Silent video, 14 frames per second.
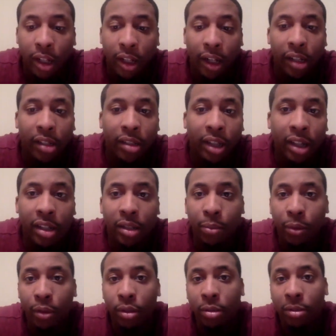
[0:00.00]
and I like Darren
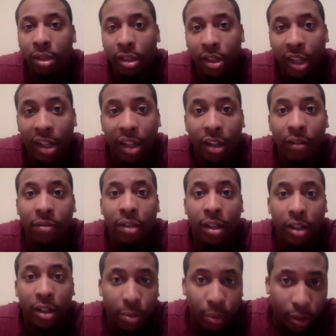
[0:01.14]
Sproles because they love
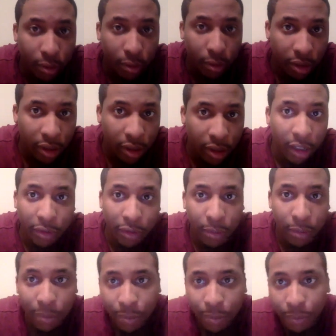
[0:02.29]
Darren Sproles. They love him.